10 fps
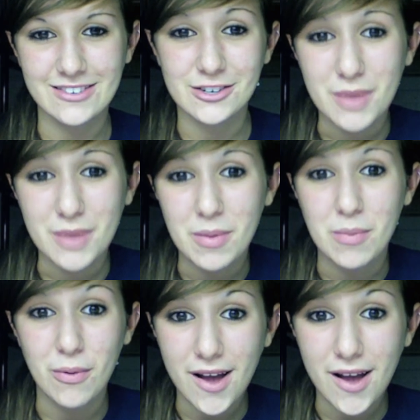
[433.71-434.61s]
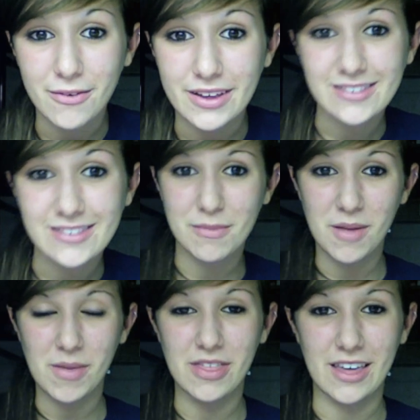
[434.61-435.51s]
So she made me brownies and
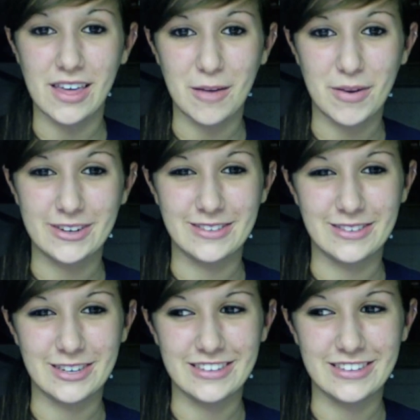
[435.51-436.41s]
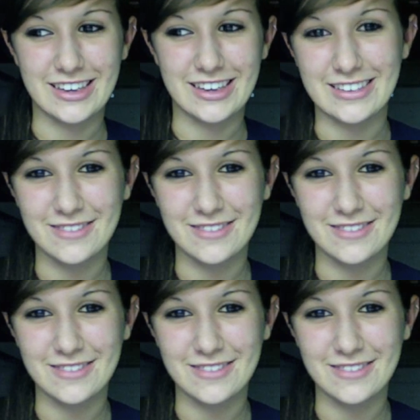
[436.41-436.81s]
made me think about desserts because,